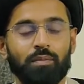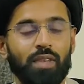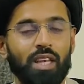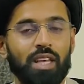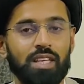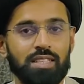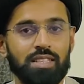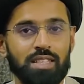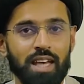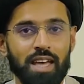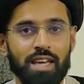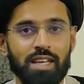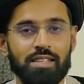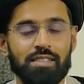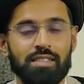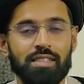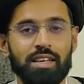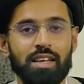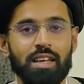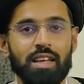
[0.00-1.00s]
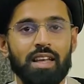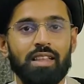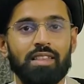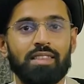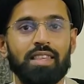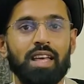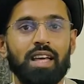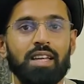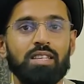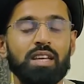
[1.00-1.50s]
He says
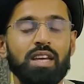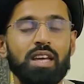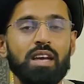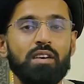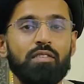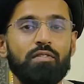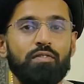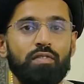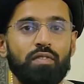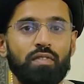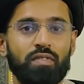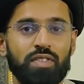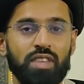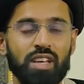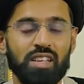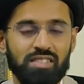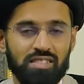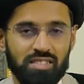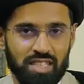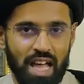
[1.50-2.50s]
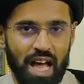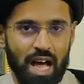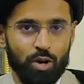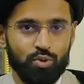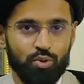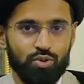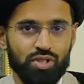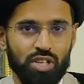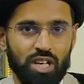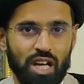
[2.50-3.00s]
that if this
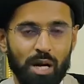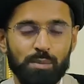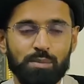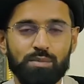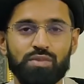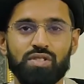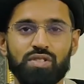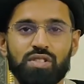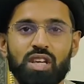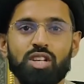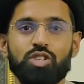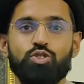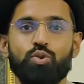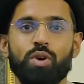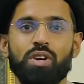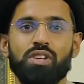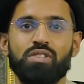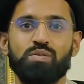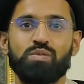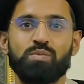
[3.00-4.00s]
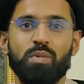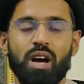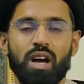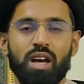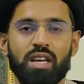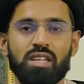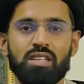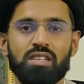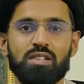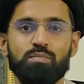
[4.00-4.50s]
doubt comes into his
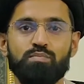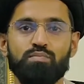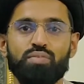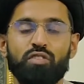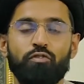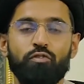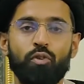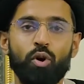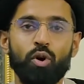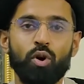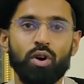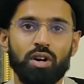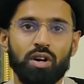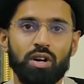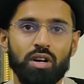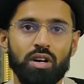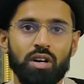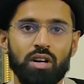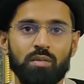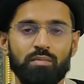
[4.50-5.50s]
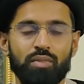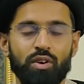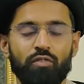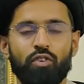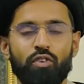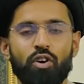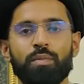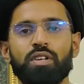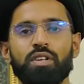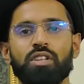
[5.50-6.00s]
mind before
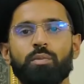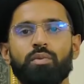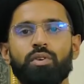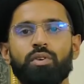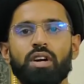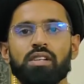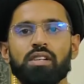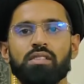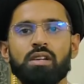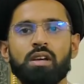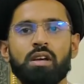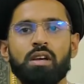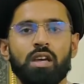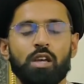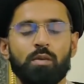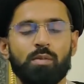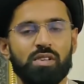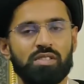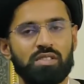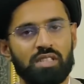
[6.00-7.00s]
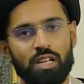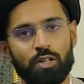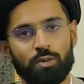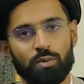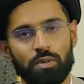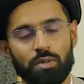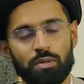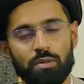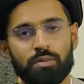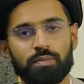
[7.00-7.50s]
performing the prayers, he must take
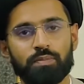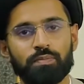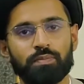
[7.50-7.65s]
wudu.